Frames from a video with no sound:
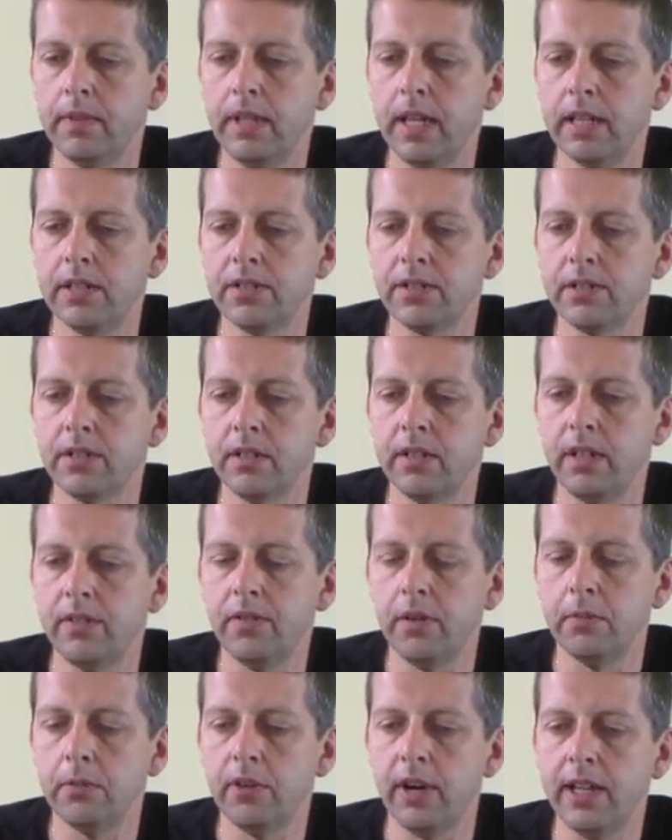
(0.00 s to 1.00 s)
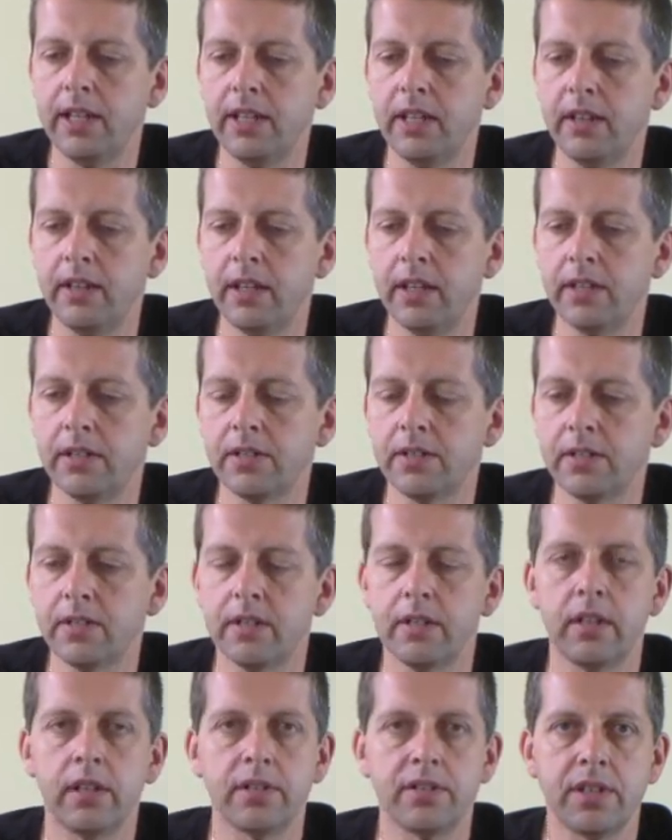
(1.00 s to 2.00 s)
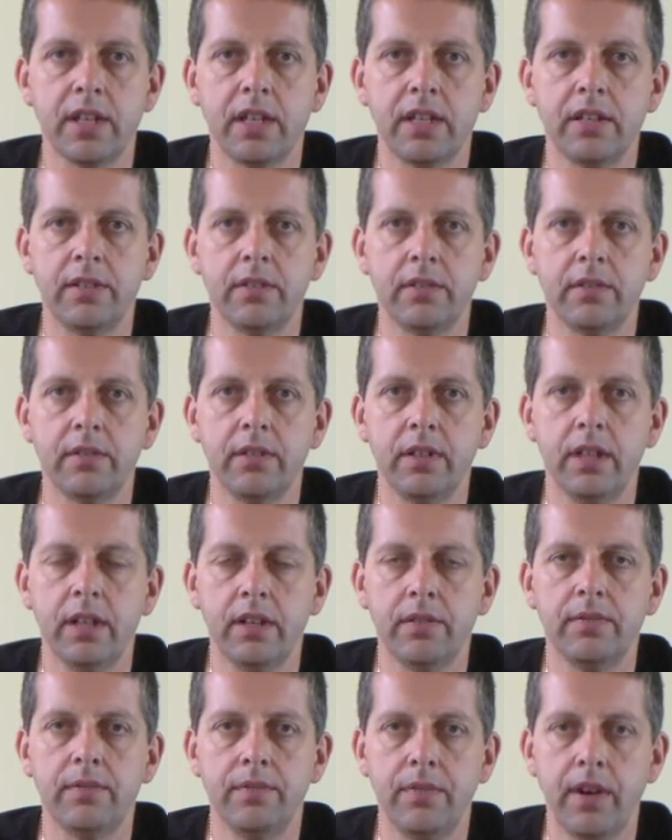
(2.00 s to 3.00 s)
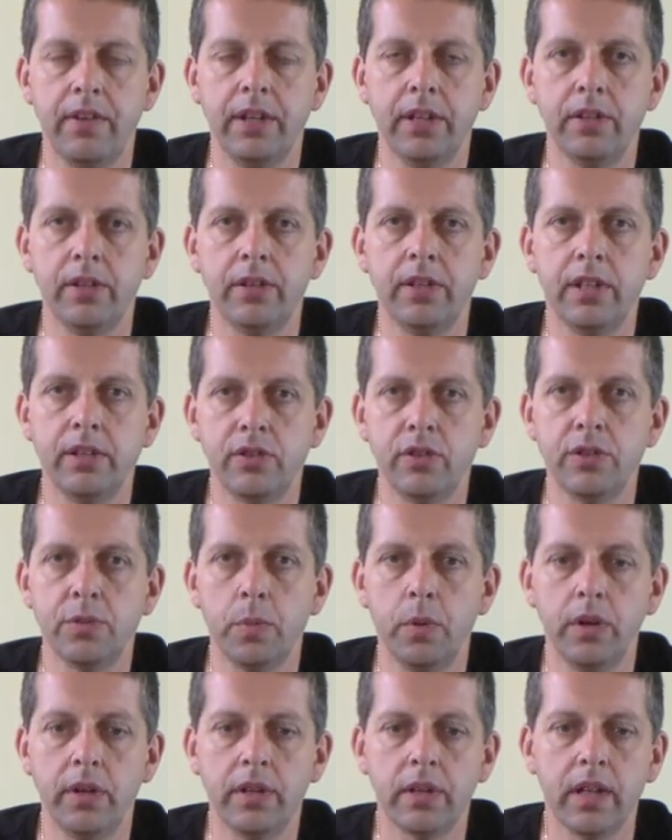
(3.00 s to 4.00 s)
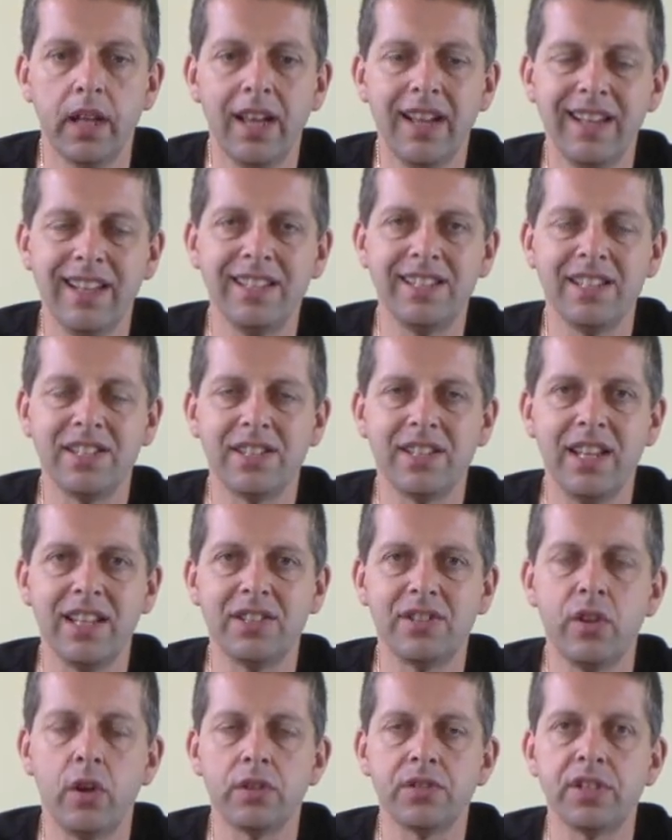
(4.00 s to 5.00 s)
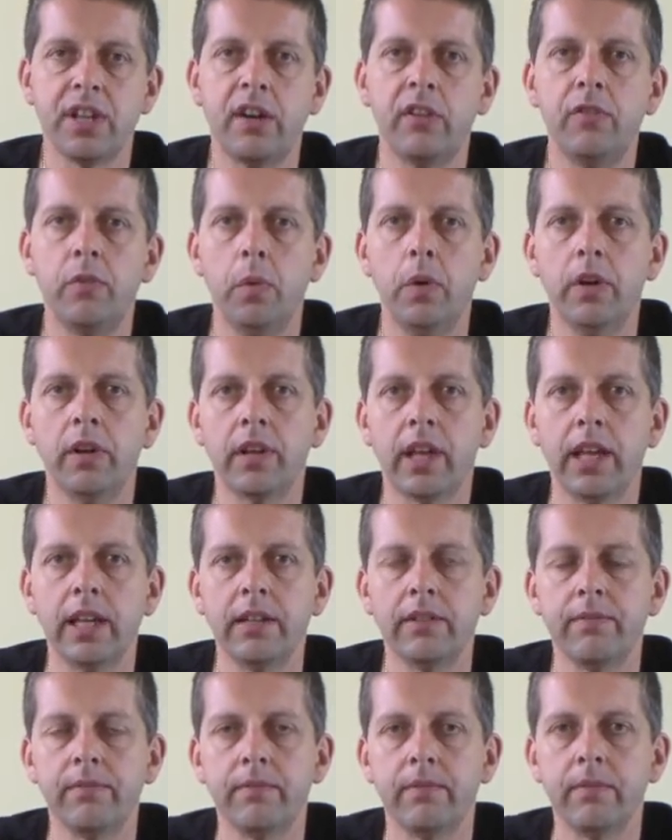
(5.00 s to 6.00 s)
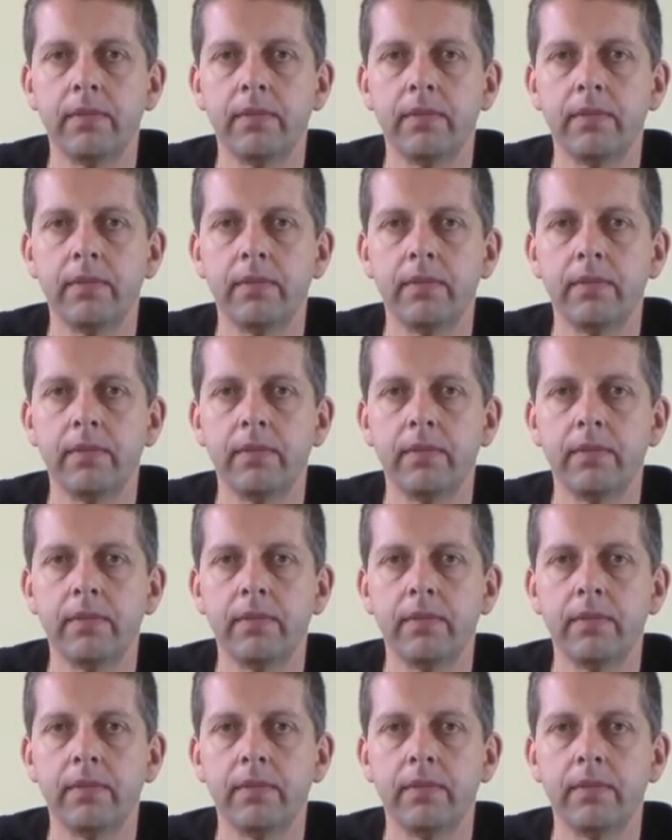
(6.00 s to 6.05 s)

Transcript: yes, if I'm grading this, I'd say, you know, very good. It does work. It's not self-working.